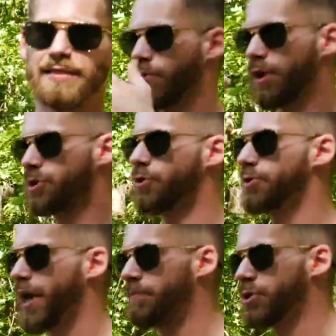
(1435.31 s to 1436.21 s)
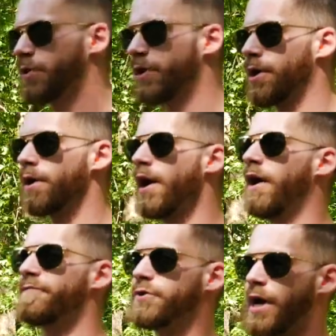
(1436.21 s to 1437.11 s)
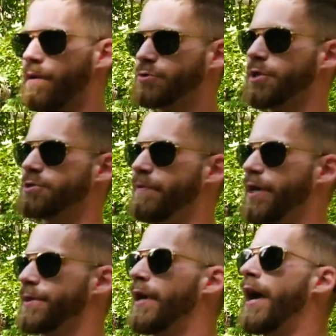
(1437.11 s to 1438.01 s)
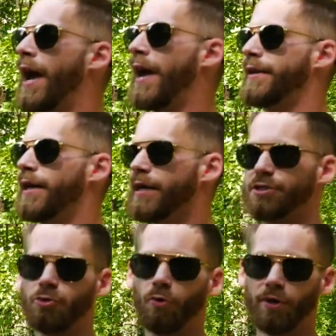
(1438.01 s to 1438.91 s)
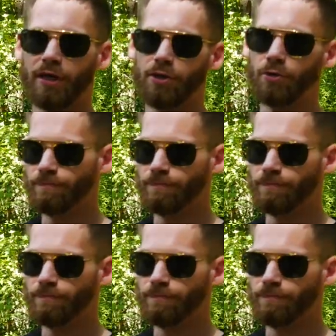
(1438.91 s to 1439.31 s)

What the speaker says: We're going to do the same drill here a few times with the Smith and see what we can do.